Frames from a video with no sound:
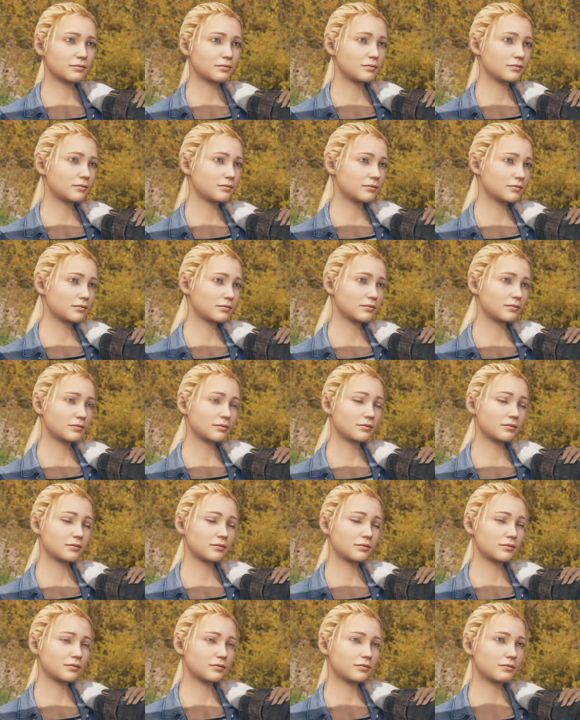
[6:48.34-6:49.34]

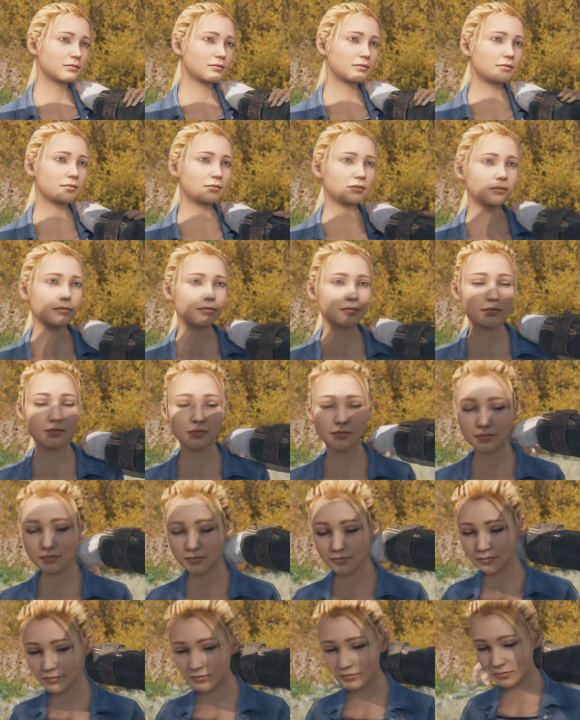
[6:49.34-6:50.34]

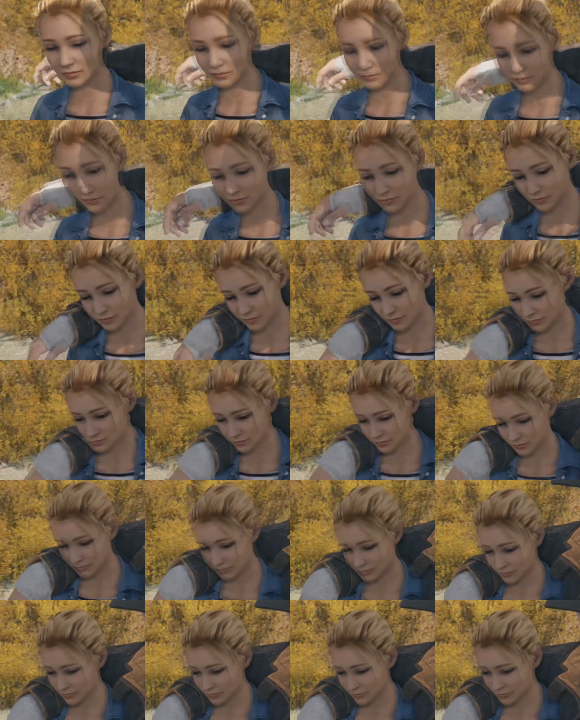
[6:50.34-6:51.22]
Nothing is said.